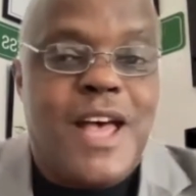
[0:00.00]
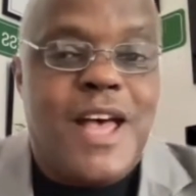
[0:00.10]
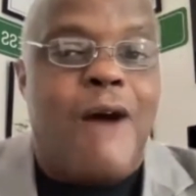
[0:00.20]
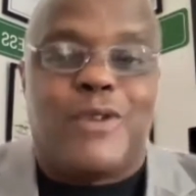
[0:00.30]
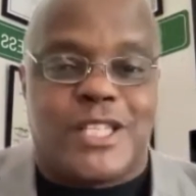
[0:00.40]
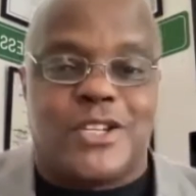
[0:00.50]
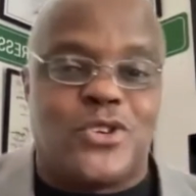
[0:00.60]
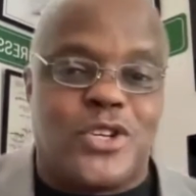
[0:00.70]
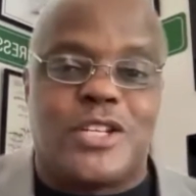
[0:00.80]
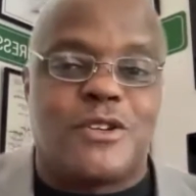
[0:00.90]
I wasn't a
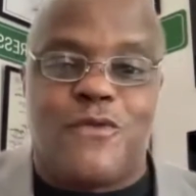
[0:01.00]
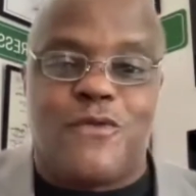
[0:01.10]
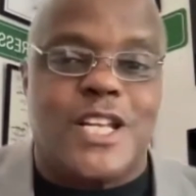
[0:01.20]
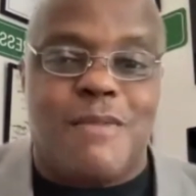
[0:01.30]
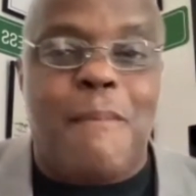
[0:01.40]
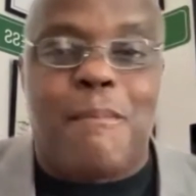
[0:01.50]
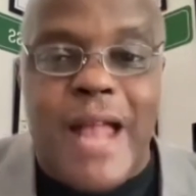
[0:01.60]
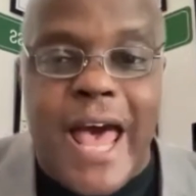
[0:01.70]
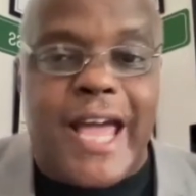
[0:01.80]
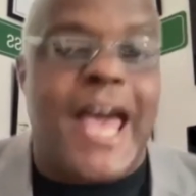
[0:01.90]
traditional victim. I'm
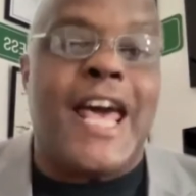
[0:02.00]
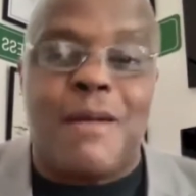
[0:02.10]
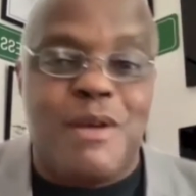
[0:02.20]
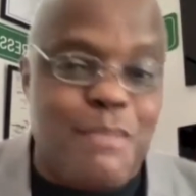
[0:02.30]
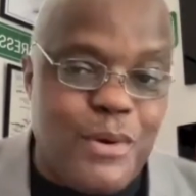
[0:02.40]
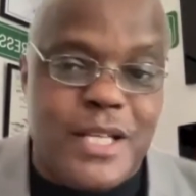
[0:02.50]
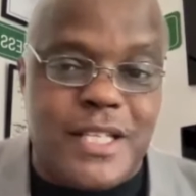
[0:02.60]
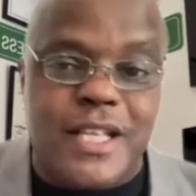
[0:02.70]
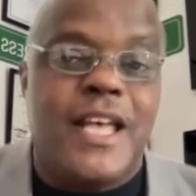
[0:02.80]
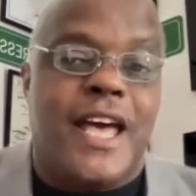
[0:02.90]
Black and I'm in
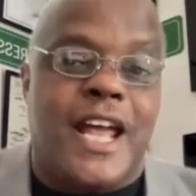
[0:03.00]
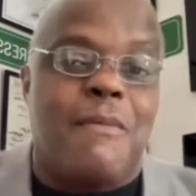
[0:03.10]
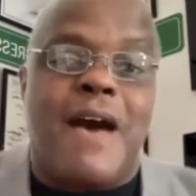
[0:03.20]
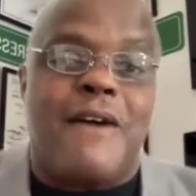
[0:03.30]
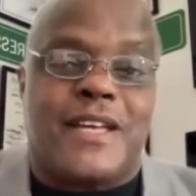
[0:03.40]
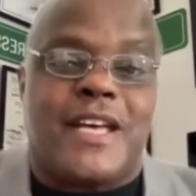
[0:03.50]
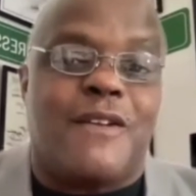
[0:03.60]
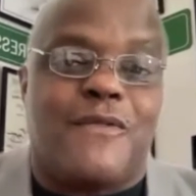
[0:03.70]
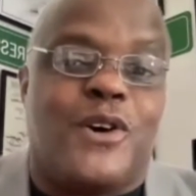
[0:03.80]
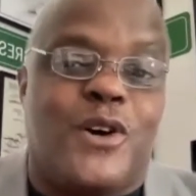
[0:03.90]
prison, and I'm
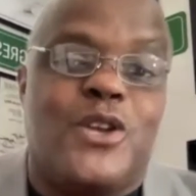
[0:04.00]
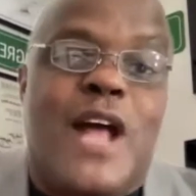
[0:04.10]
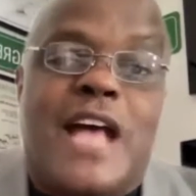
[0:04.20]
advocating for,